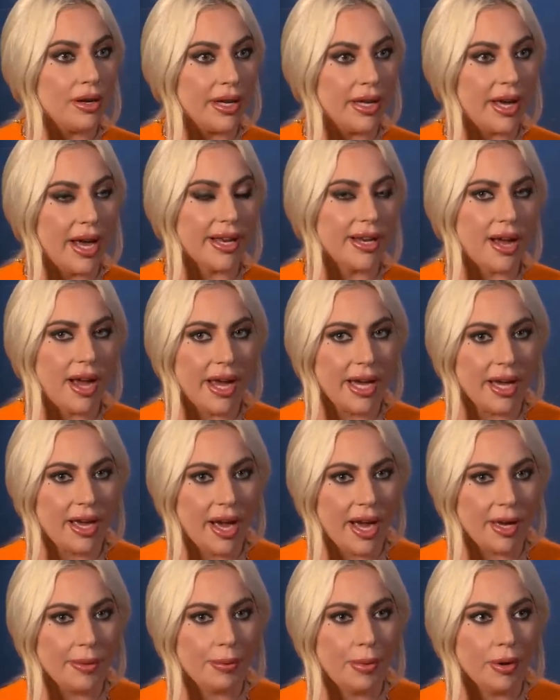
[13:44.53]
Like I,
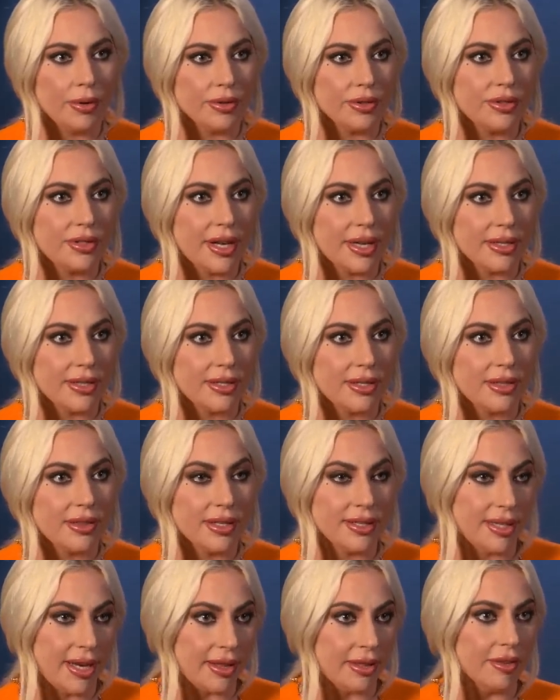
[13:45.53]
I, I posed as the
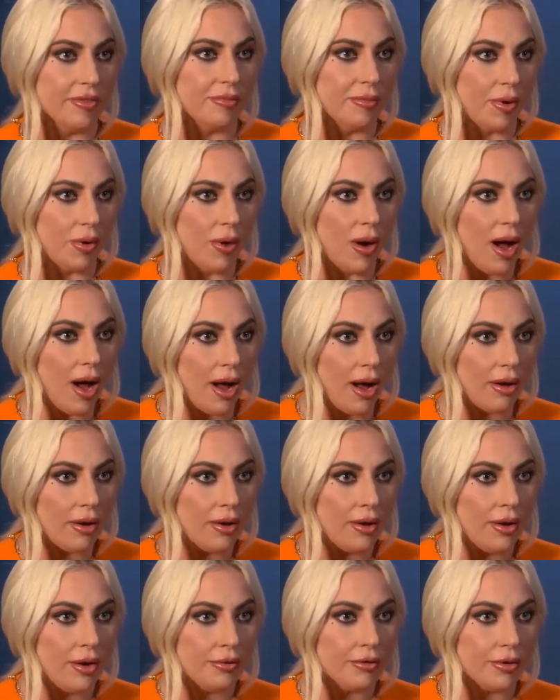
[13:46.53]
death of Marat
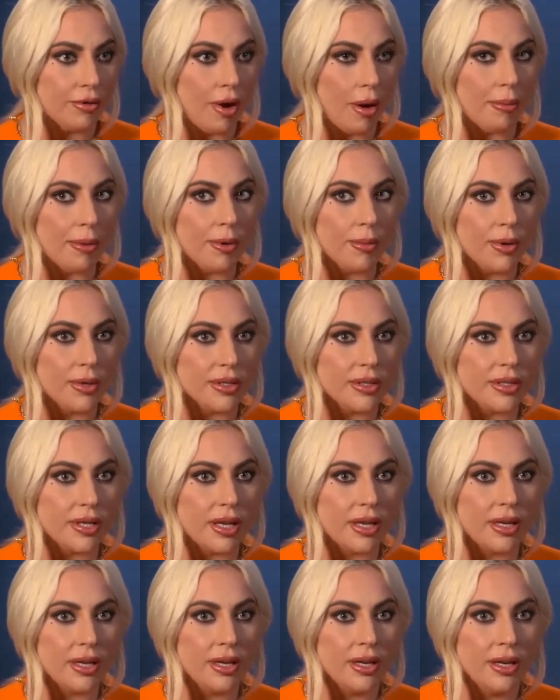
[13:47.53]
for Robert
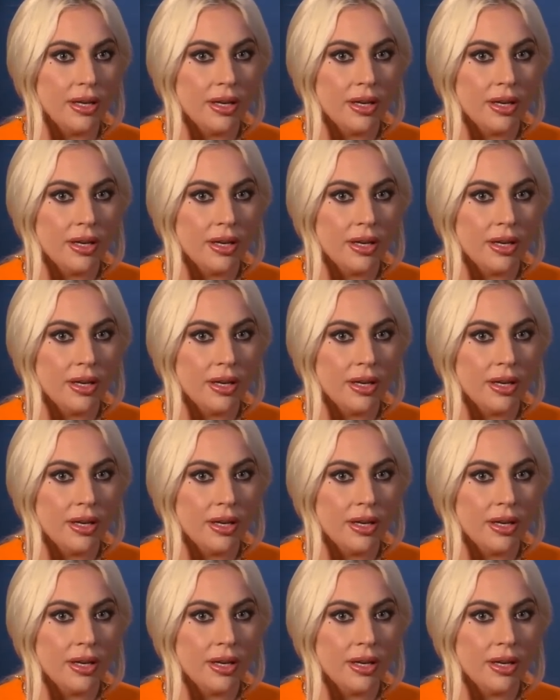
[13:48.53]
Wilson,